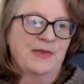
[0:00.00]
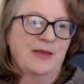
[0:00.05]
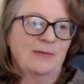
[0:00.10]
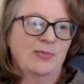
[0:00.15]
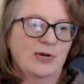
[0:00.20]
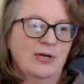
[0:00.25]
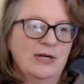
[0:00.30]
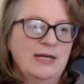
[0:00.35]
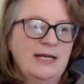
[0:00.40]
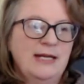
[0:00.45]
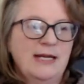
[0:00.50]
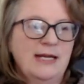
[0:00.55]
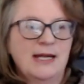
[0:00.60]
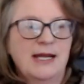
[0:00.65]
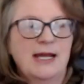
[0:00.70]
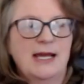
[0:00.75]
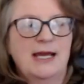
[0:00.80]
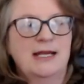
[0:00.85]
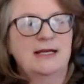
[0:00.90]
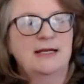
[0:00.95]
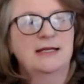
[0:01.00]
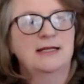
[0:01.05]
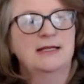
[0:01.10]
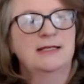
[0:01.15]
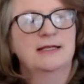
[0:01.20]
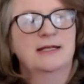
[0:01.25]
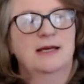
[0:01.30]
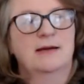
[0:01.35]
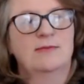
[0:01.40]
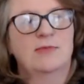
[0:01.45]
body and
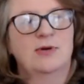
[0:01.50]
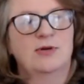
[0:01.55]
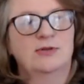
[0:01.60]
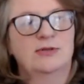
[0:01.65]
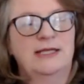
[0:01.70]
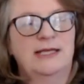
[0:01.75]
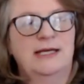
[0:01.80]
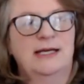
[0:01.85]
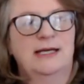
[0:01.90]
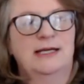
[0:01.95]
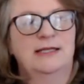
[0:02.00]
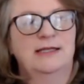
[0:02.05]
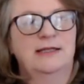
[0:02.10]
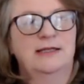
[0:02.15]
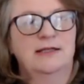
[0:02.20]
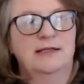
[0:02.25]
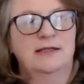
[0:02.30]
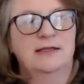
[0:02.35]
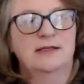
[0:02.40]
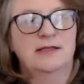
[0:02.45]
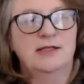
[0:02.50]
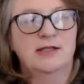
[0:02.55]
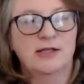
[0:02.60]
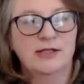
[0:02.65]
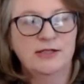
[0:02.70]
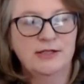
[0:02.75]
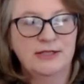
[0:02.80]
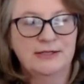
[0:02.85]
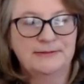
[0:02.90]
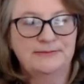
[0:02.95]
a multicoloured
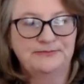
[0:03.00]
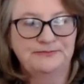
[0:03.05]
yoke.